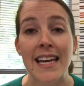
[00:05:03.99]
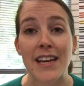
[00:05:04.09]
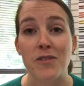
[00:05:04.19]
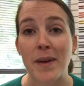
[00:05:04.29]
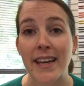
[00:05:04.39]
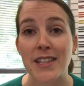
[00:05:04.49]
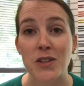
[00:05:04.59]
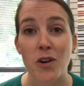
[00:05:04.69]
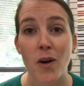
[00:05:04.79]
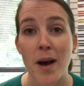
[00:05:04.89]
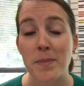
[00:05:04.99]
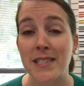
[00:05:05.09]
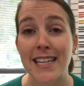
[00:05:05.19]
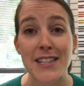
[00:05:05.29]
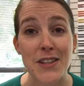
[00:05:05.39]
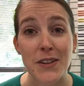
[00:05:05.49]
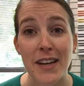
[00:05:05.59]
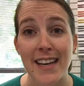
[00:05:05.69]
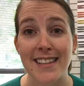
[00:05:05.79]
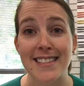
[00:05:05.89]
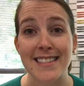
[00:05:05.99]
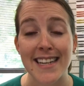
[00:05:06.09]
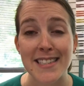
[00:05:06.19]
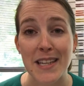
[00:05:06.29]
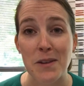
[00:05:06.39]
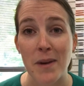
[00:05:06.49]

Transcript: If my kids grow up singing to their kids and dancing